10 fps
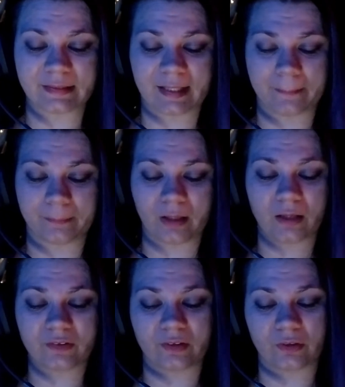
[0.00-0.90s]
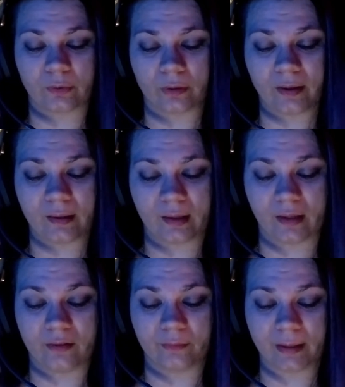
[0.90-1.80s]
that had blocked the door
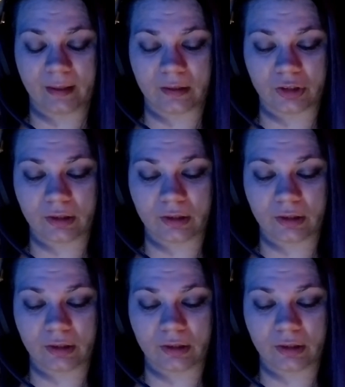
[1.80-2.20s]
in the wreckage.